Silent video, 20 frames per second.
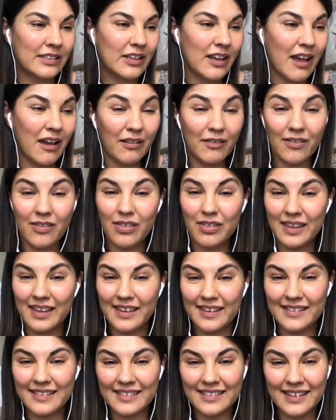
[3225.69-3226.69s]

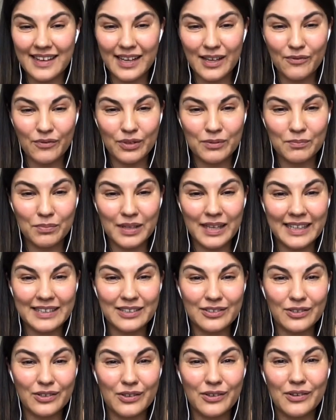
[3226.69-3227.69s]
healthy life on
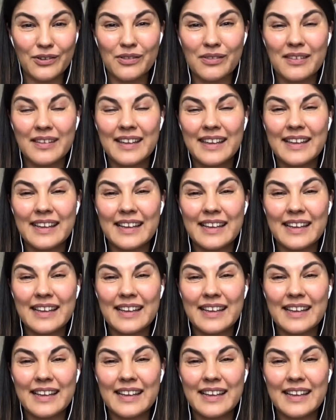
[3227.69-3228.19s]
planet Earth,